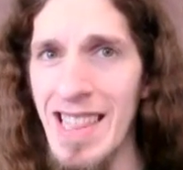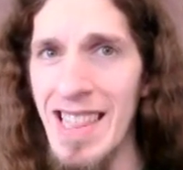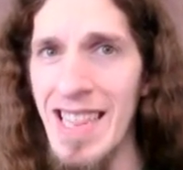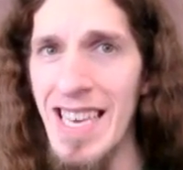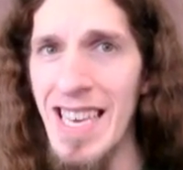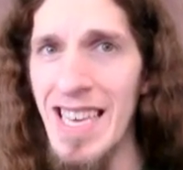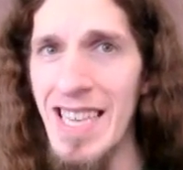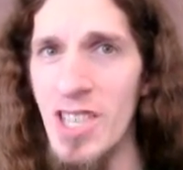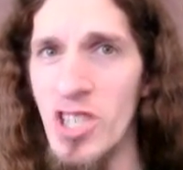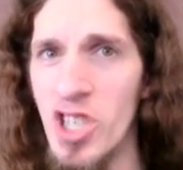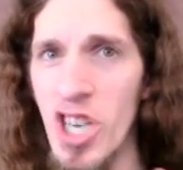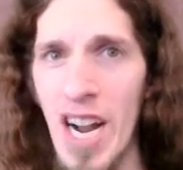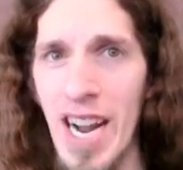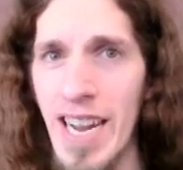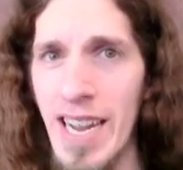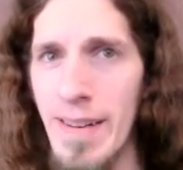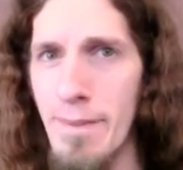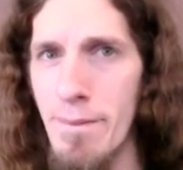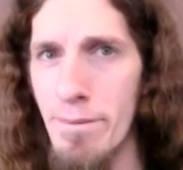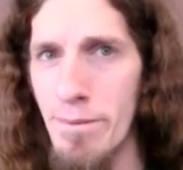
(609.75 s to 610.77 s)
the
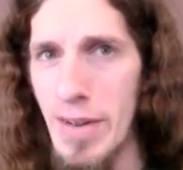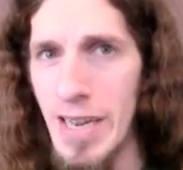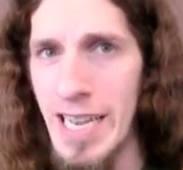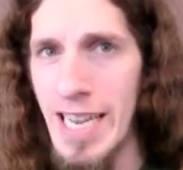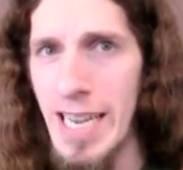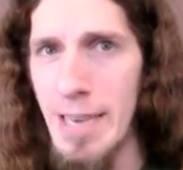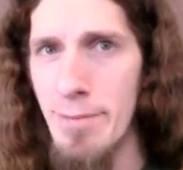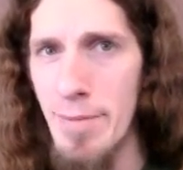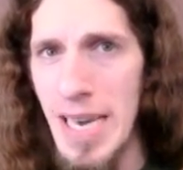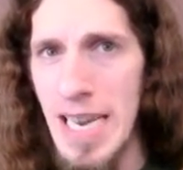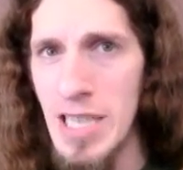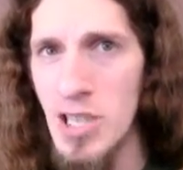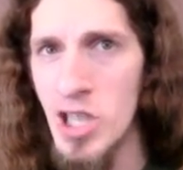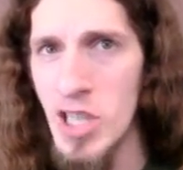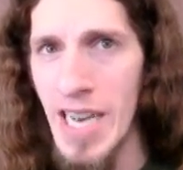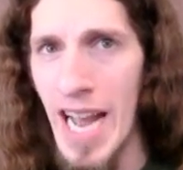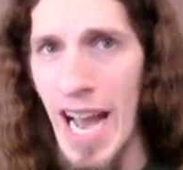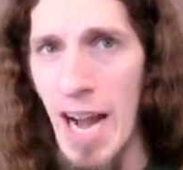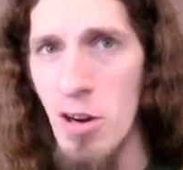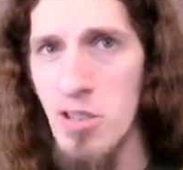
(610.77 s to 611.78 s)
giant fucking
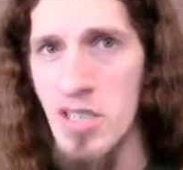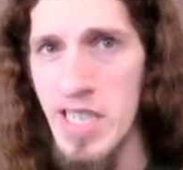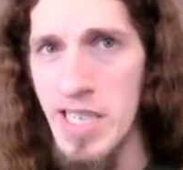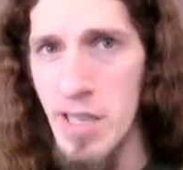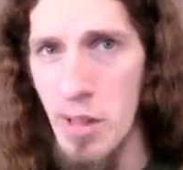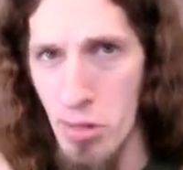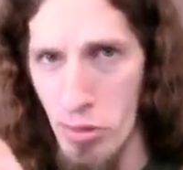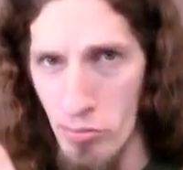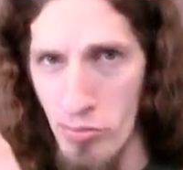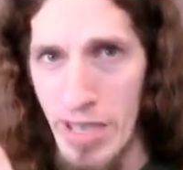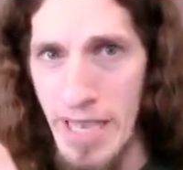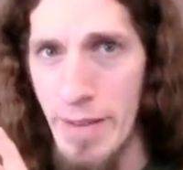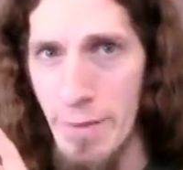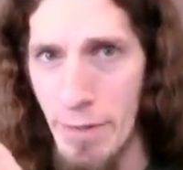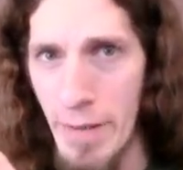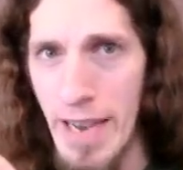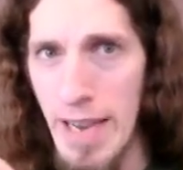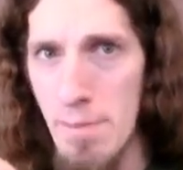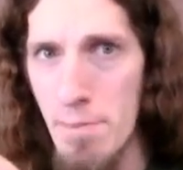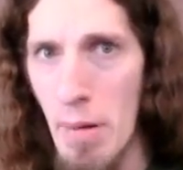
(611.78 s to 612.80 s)
mansion housing three
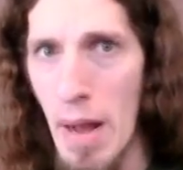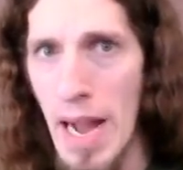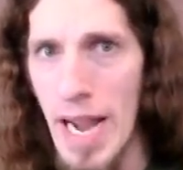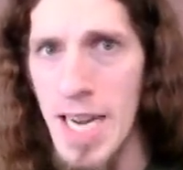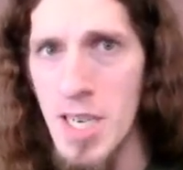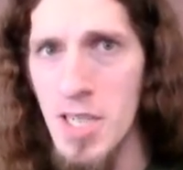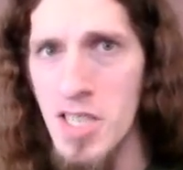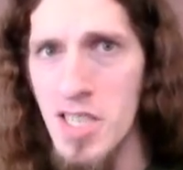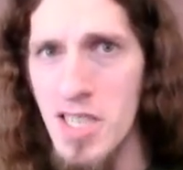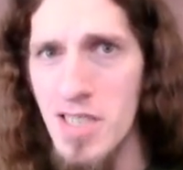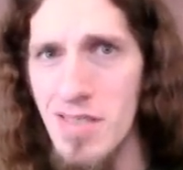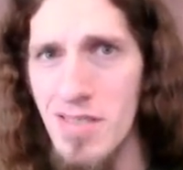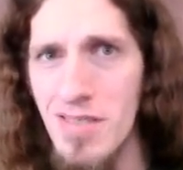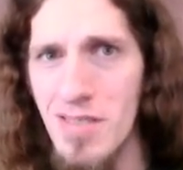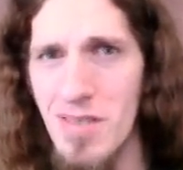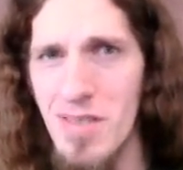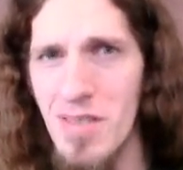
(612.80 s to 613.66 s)
vampires?